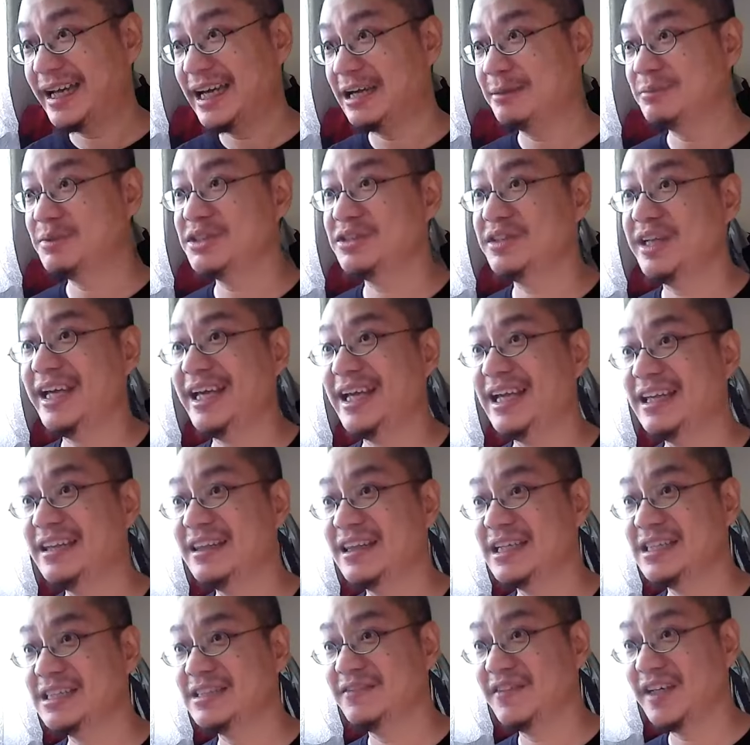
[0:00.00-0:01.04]
have to
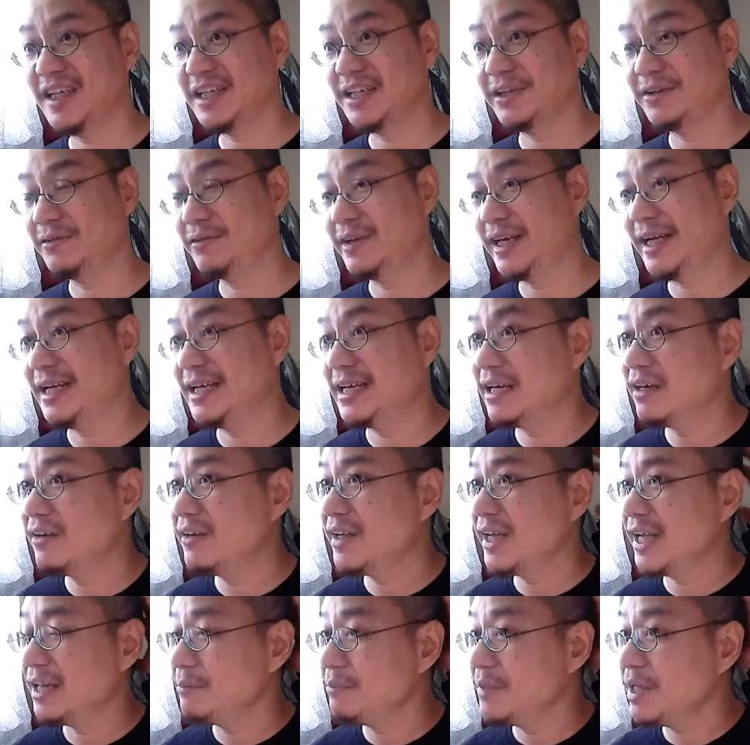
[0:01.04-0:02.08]
end this video right now,
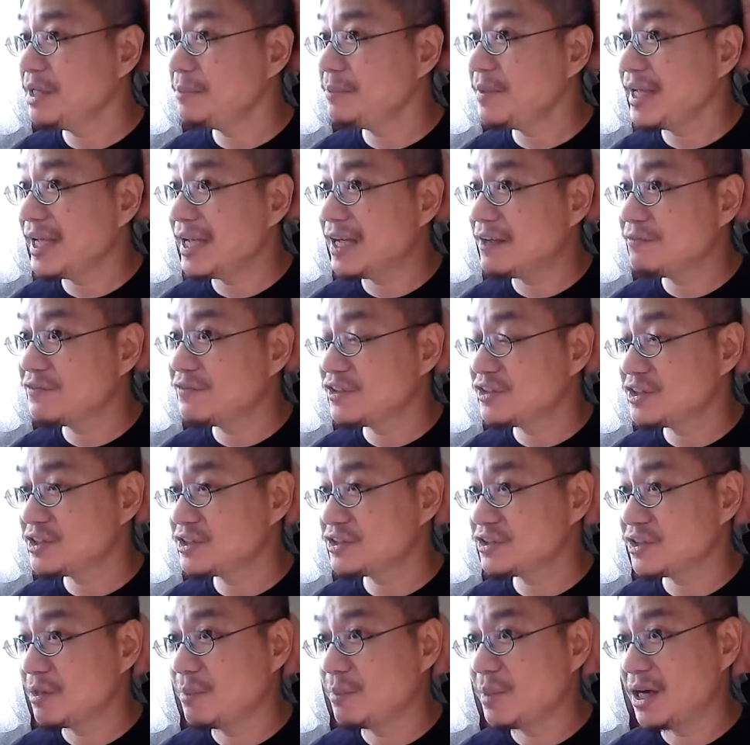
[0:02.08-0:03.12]
and maybe after
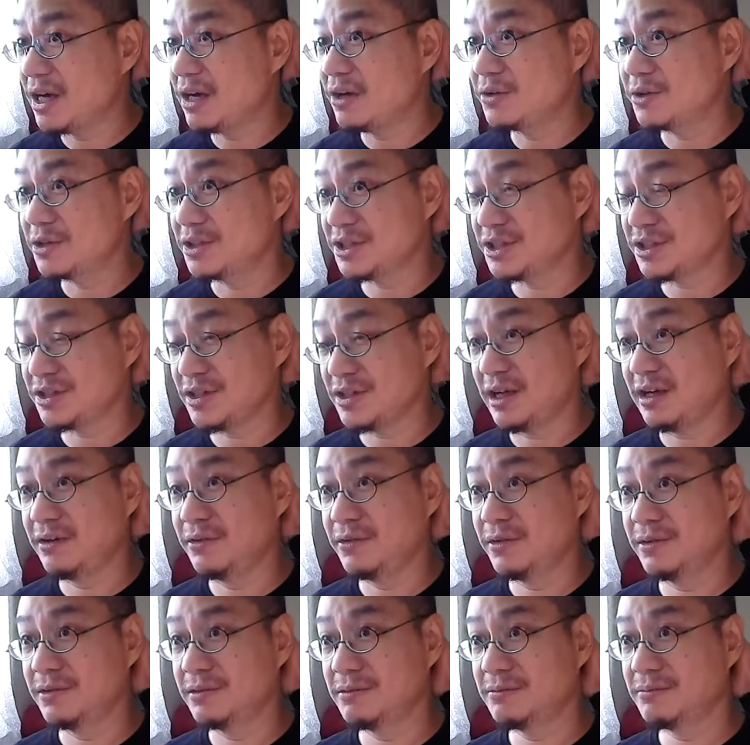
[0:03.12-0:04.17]
some hours I
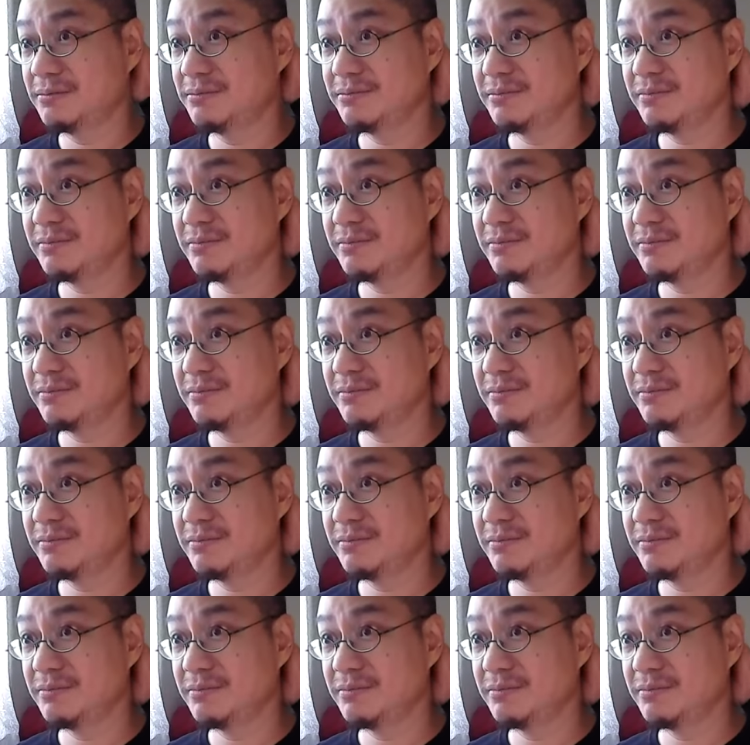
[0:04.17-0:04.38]
will,